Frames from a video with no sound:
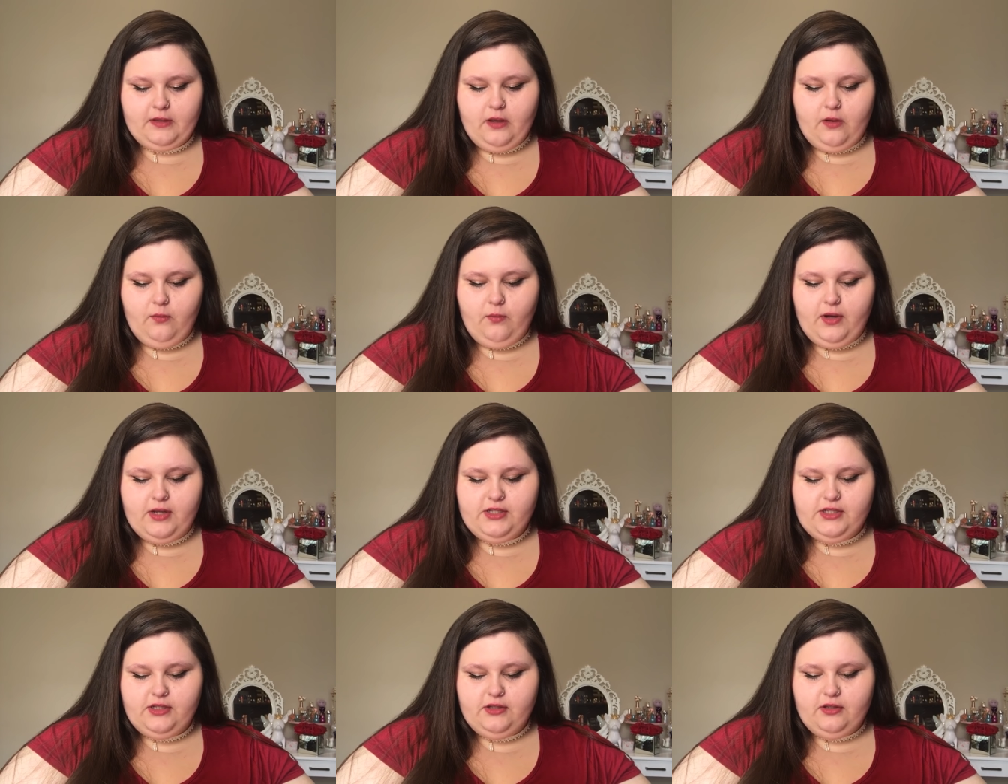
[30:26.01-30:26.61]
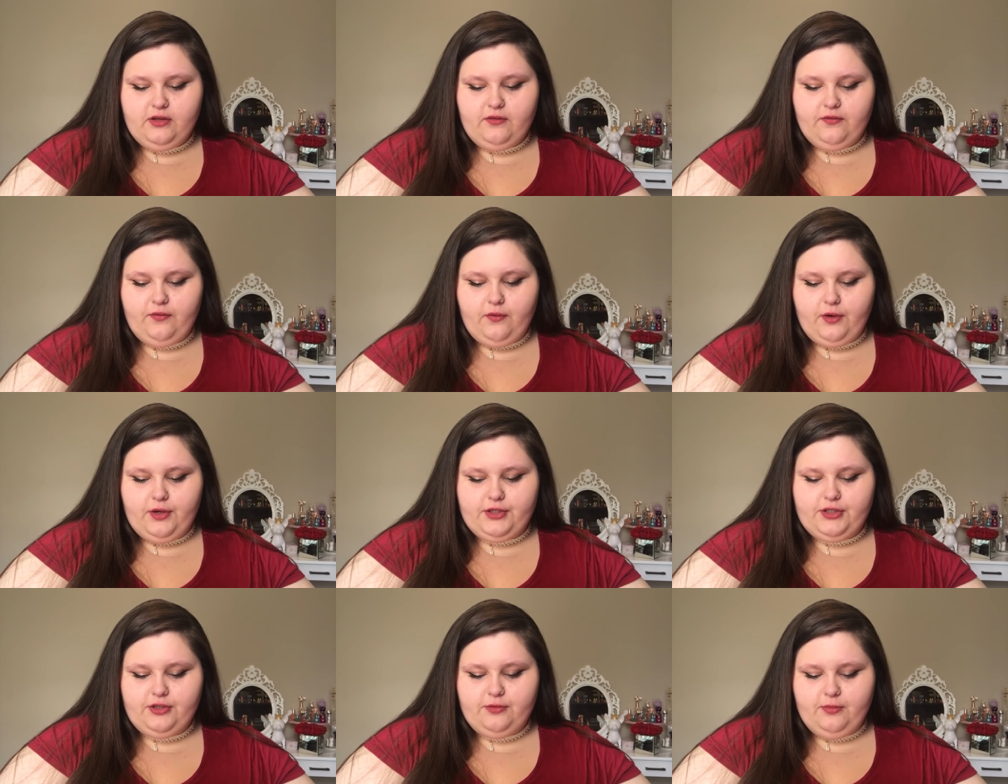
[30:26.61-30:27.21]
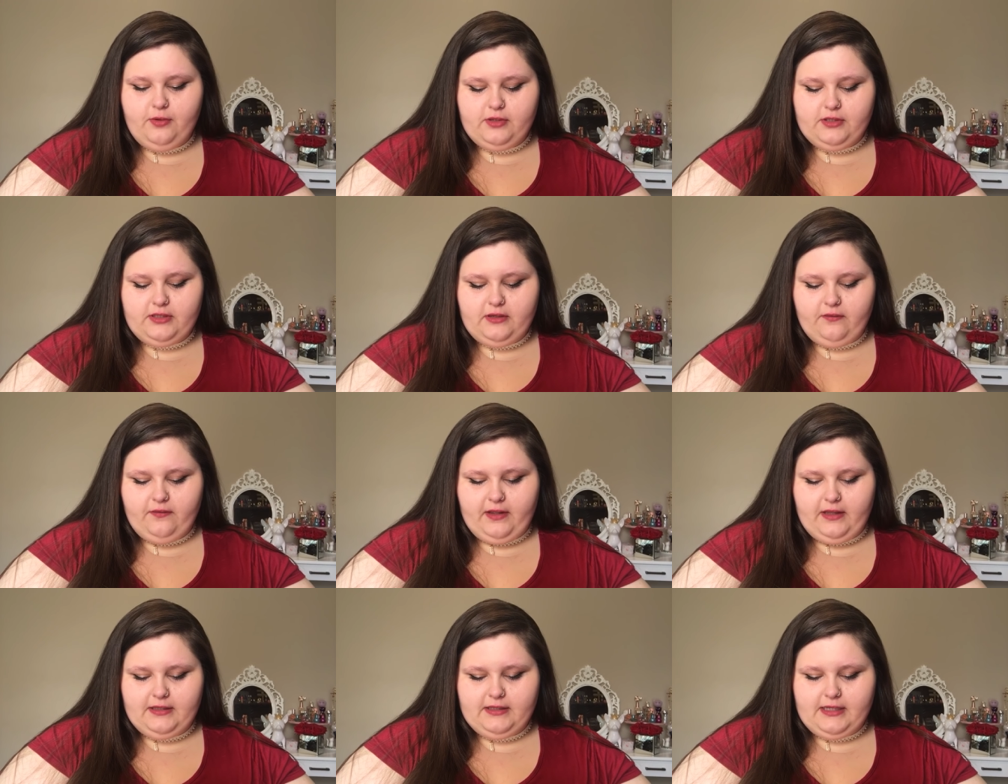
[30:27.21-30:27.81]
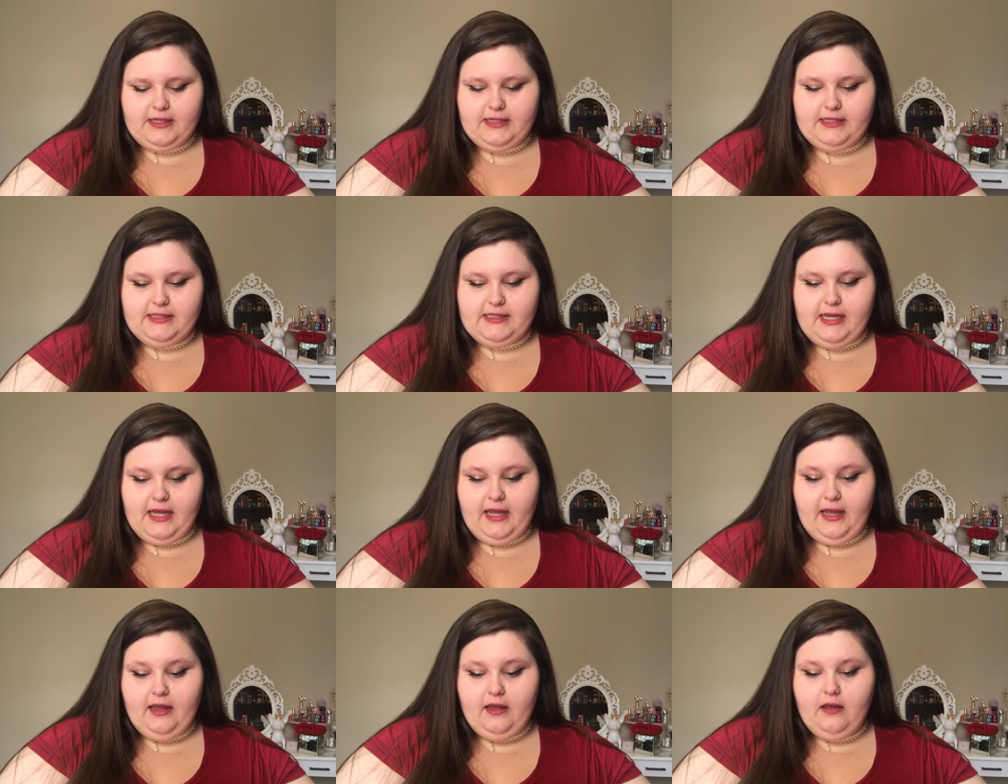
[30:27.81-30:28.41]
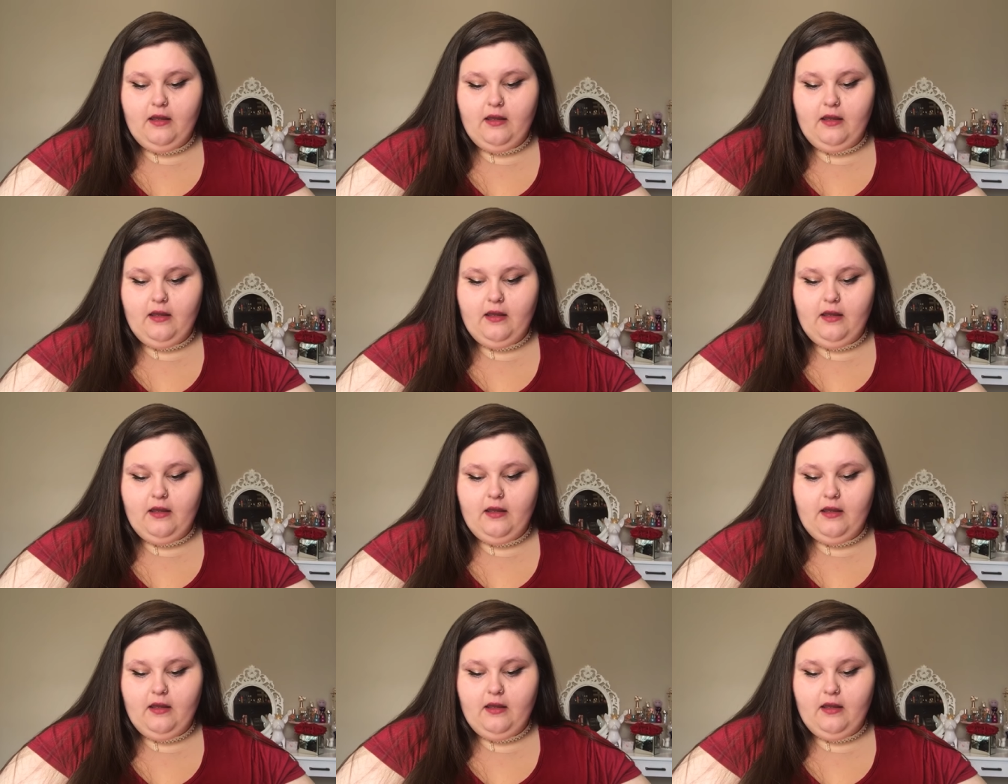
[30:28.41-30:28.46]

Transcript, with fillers: What do you look forward to most on Valentine's Day?